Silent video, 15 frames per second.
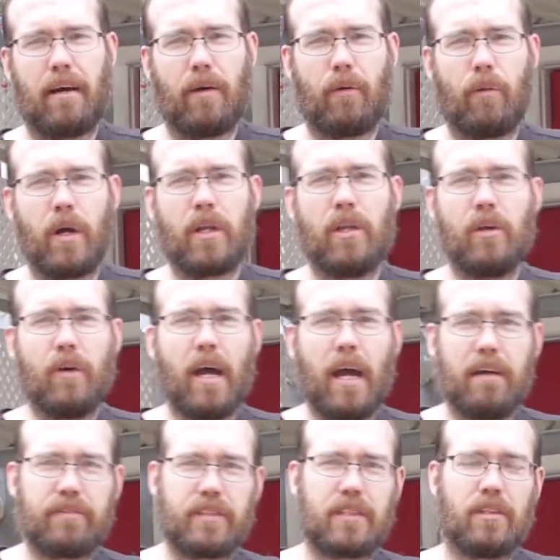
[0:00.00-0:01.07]
what you
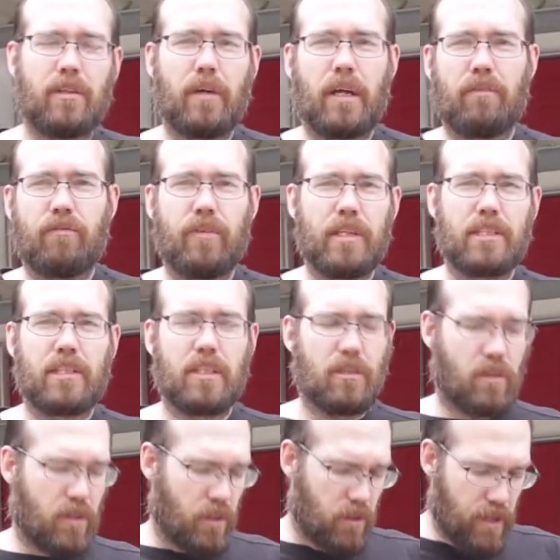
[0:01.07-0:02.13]
have to envision
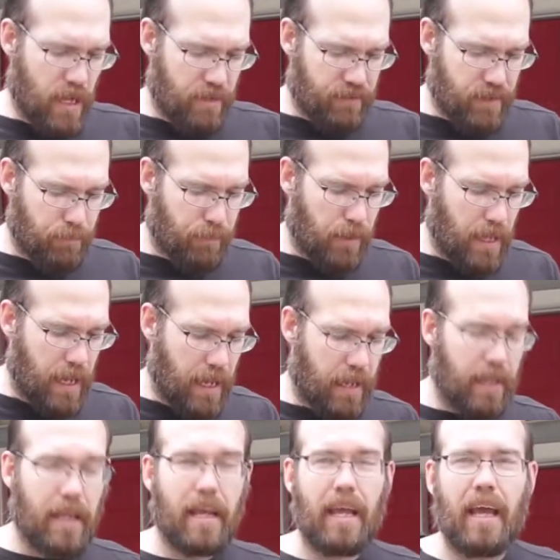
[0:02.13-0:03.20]
or you have to
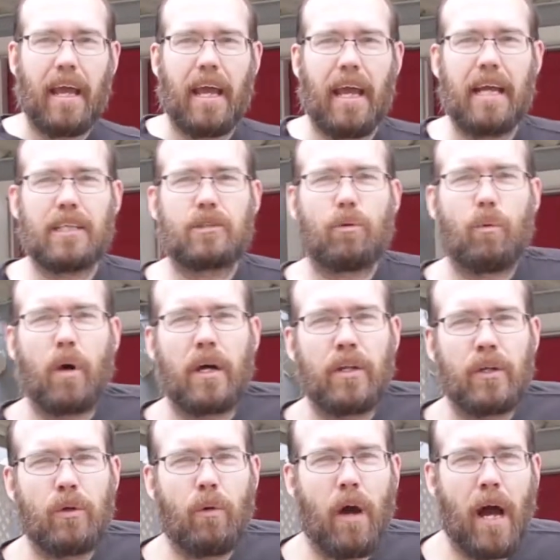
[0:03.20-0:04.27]
plan, is what
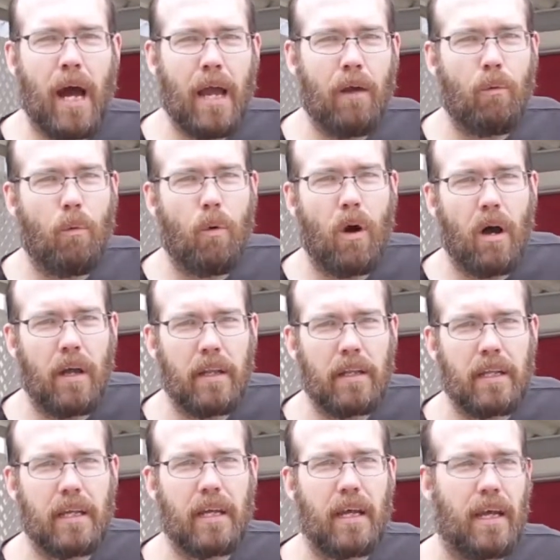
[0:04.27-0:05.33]
do I want
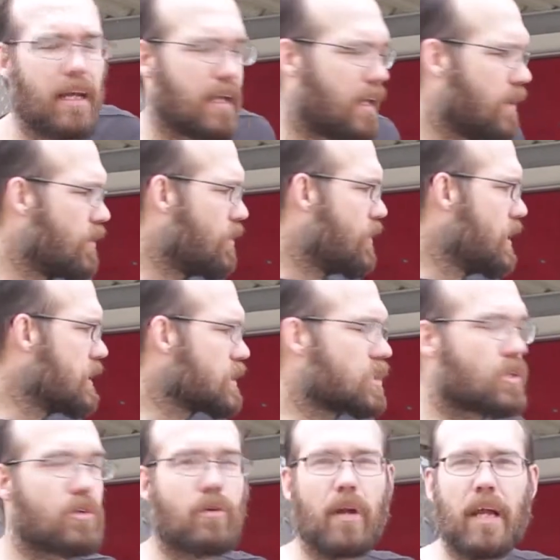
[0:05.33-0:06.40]
this
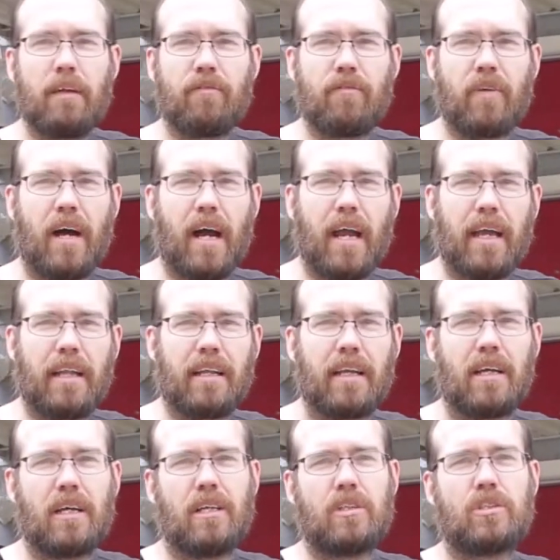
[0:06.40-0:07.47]
grapevine
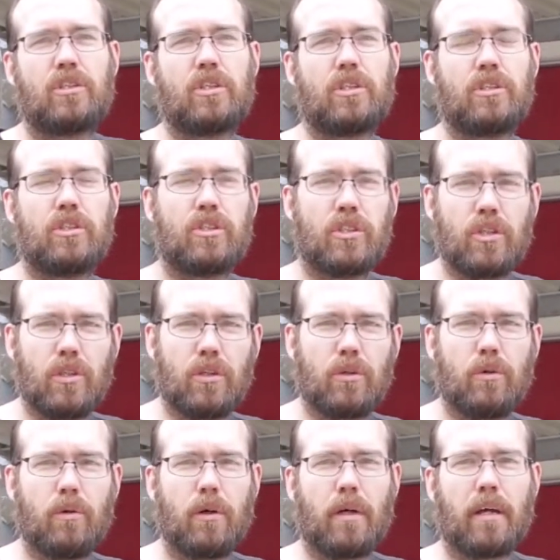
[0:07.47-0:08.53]
to
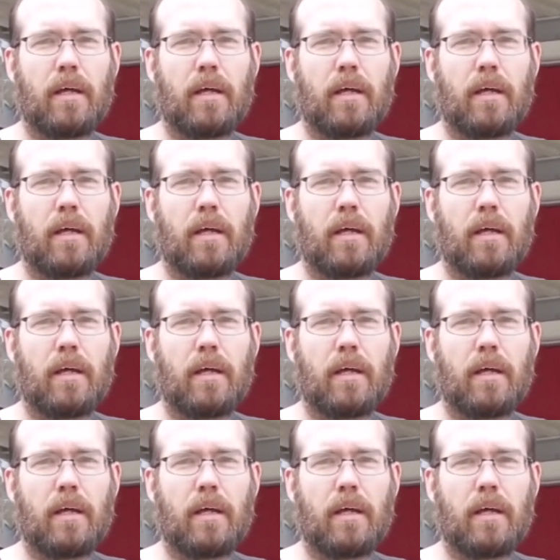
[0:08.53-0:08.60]
do